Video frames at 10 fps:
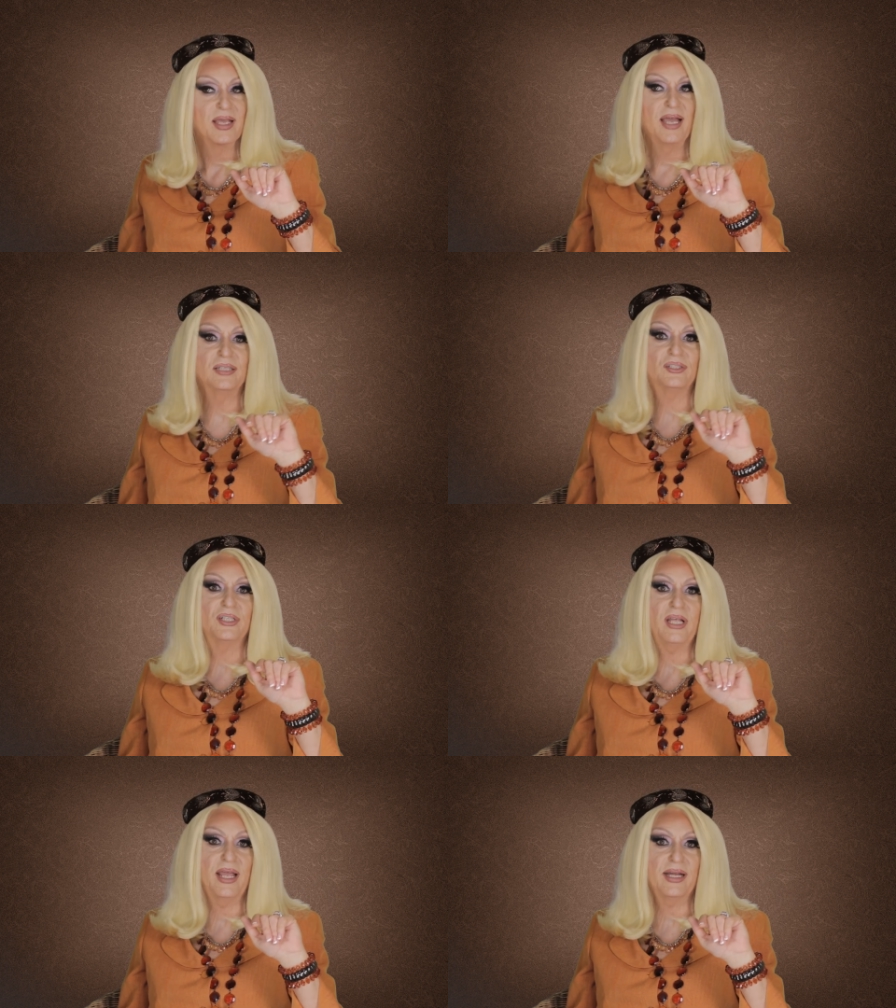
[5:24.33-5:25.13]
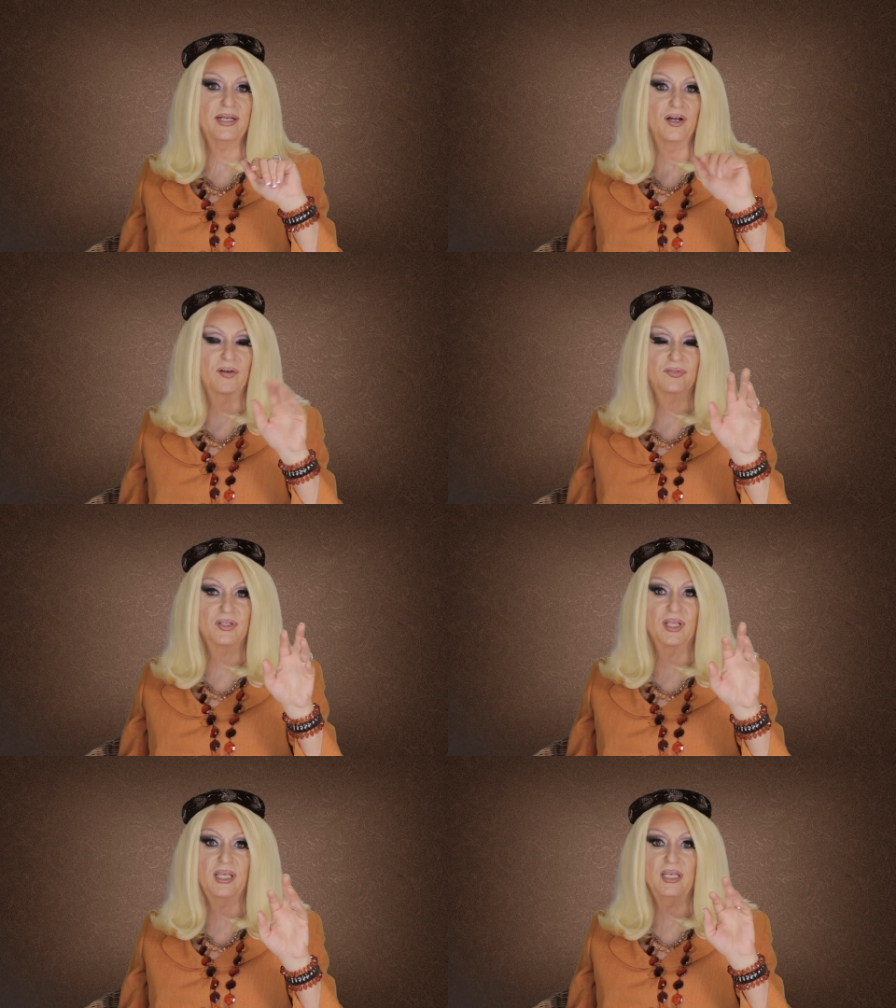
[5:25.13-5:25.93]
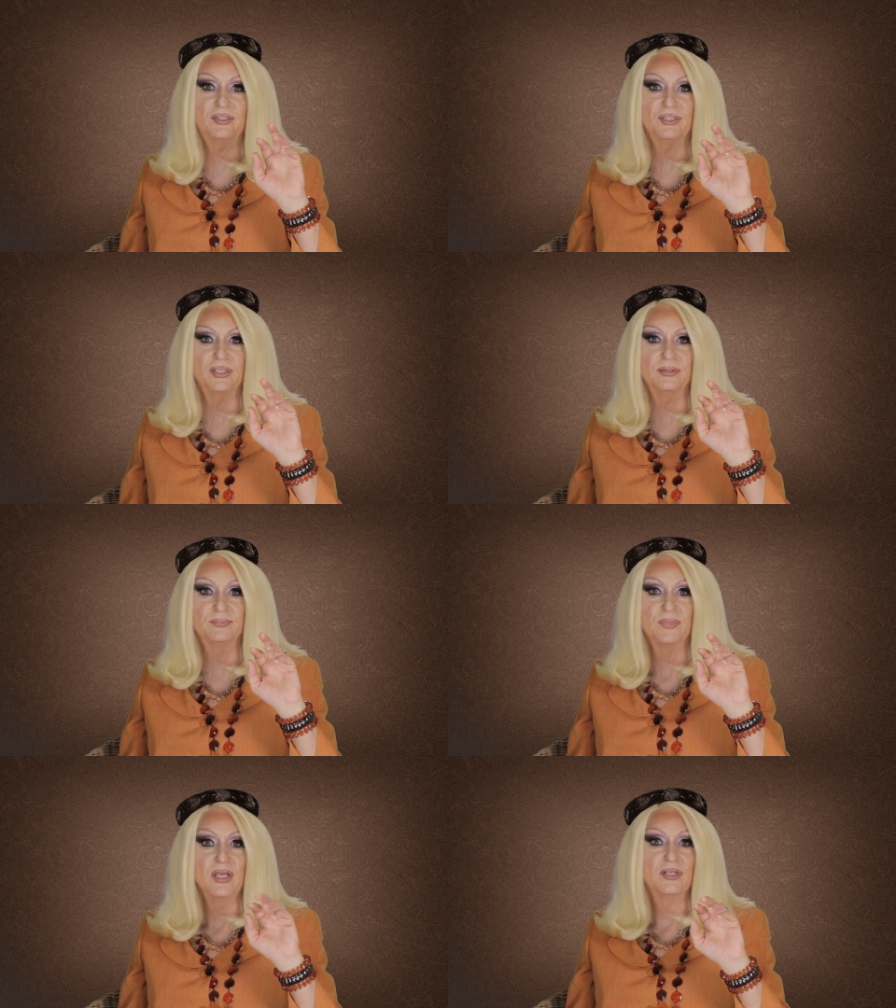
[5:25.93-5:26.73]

And she headed off to the kitchen.